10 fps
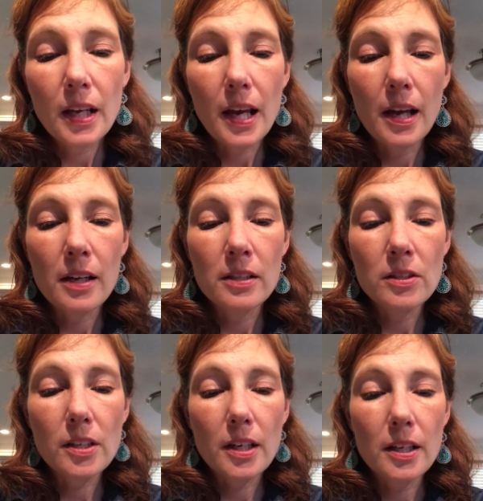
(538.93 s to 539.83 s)

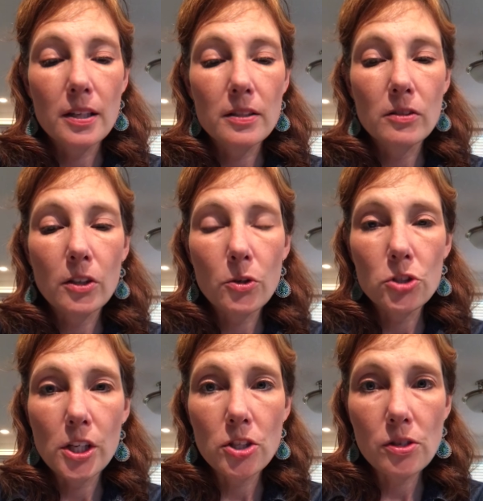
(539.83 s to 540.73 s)
And
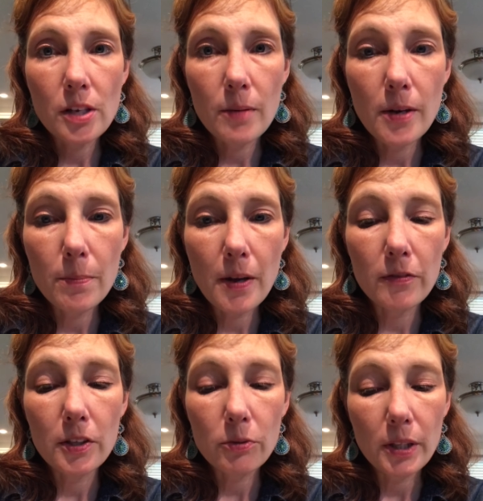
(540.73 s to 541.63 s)
negotiations come up
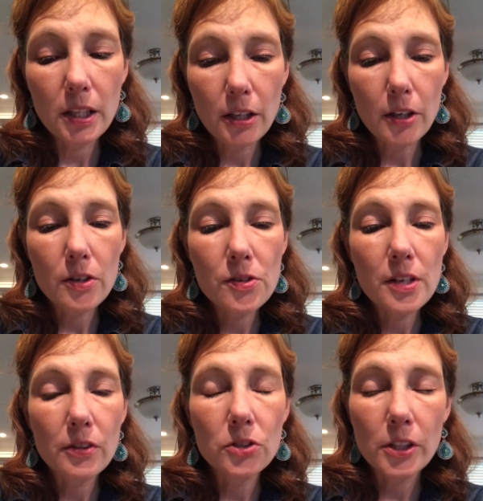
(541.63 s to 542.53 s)
every 3 years.
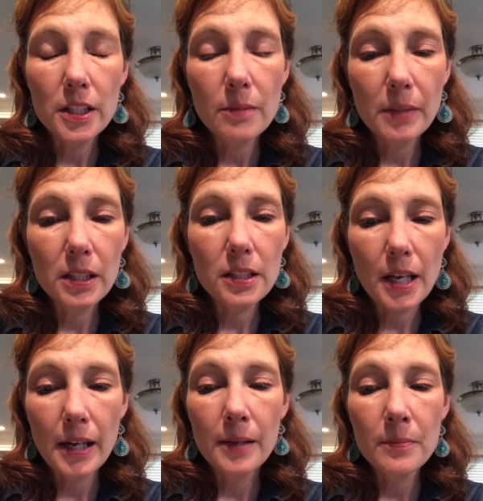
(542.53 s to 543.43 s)
Now, during the
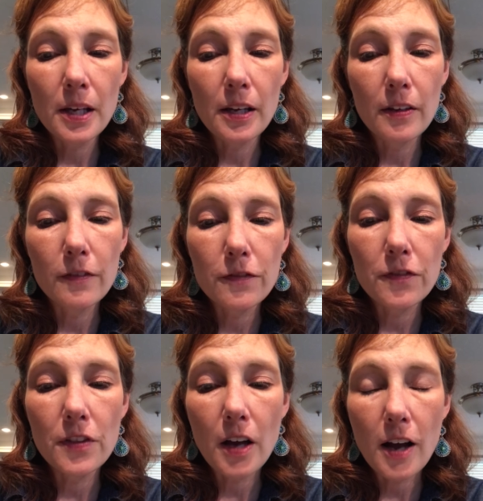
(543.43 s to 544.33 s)
meantime, if the